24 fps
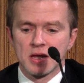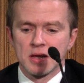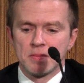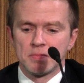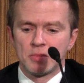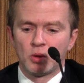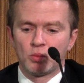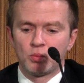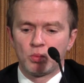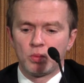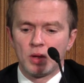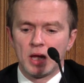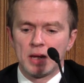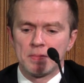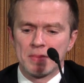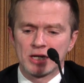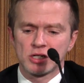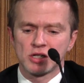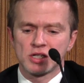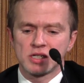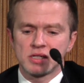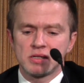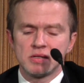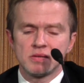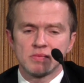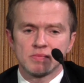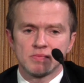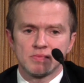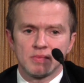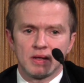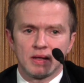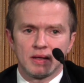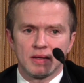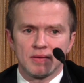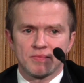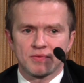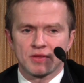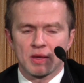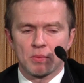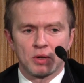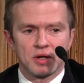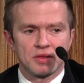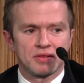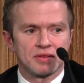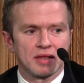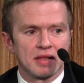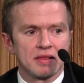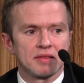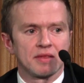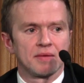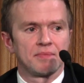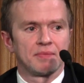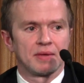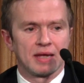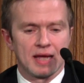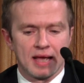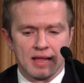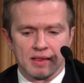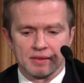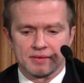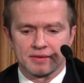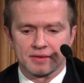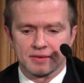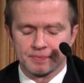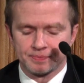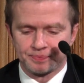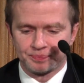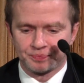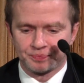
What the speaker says: But imagine if someone had said something else.